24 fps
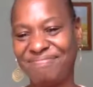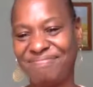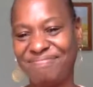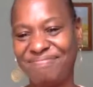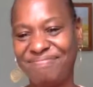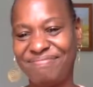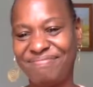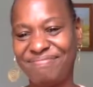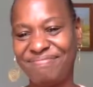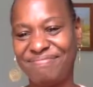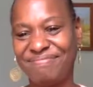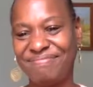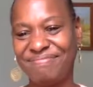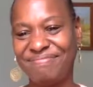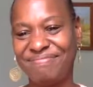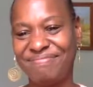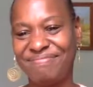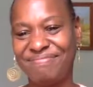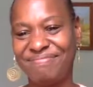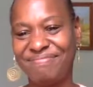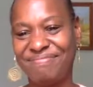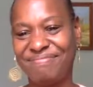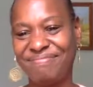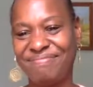
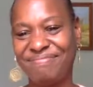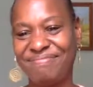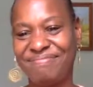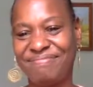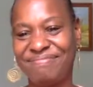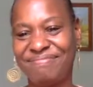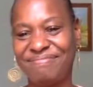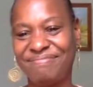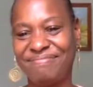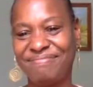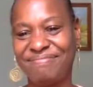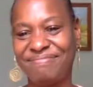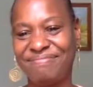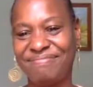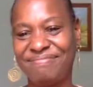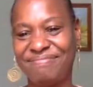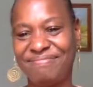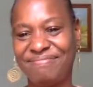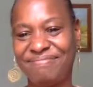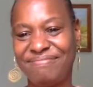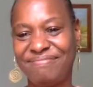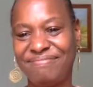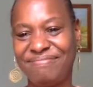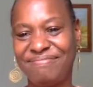
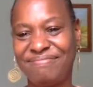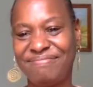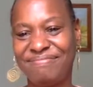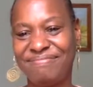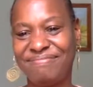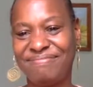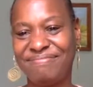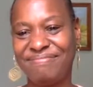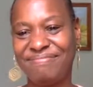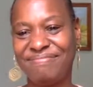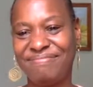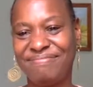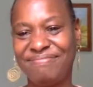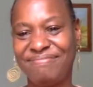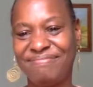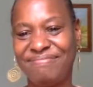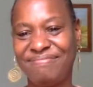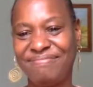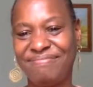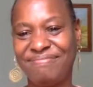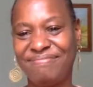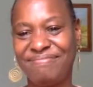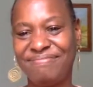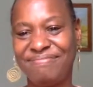
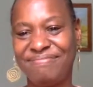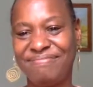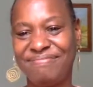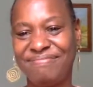(not speaking)